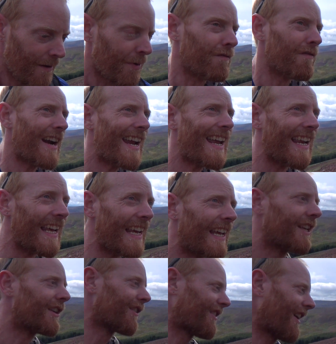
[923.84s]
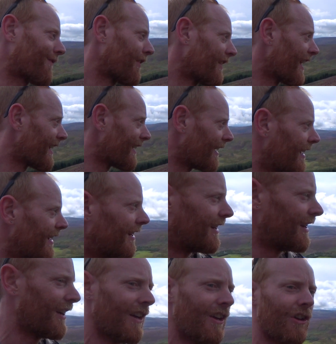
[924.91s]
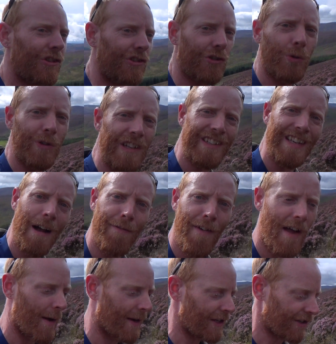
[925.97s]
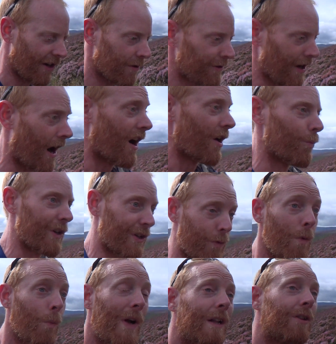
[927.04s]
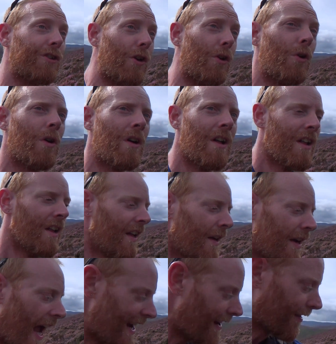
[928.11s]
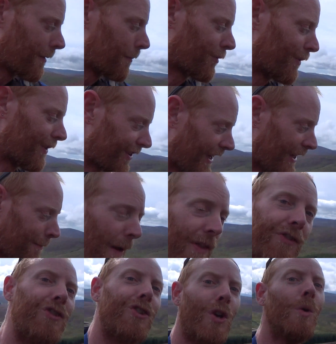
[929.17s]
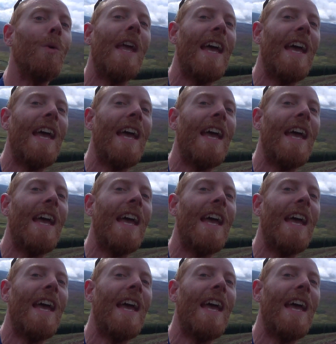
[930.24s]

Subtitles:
but really, you just have to let it sort itself out in its own time, which it will do anything between 6 months and 2